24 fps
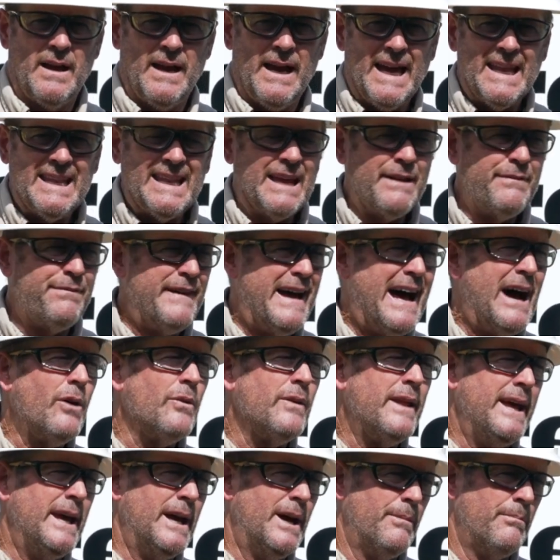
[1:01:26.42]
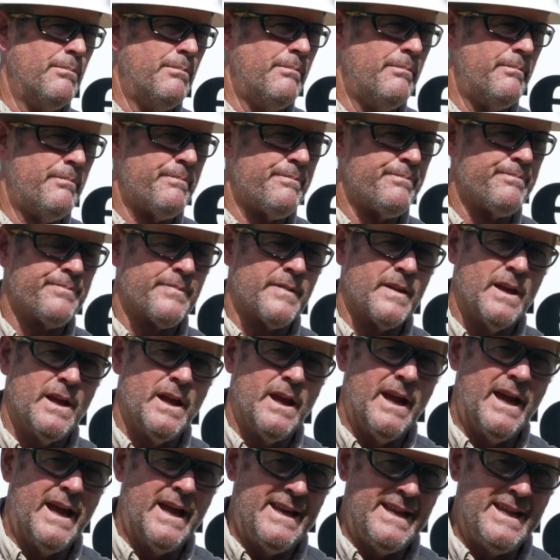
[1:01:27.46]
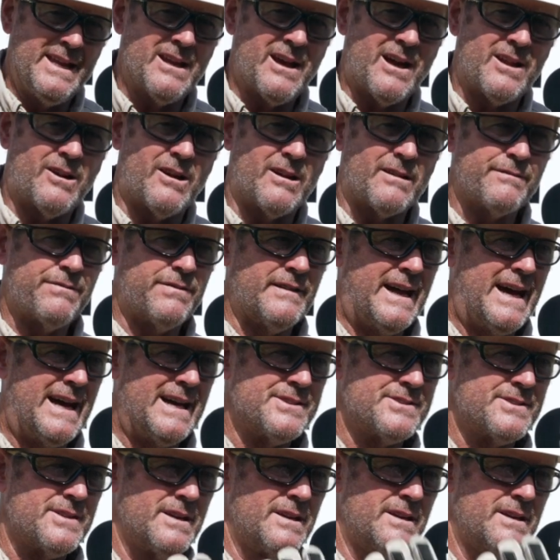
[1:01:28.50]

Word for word: And they found him and he got arc flashed.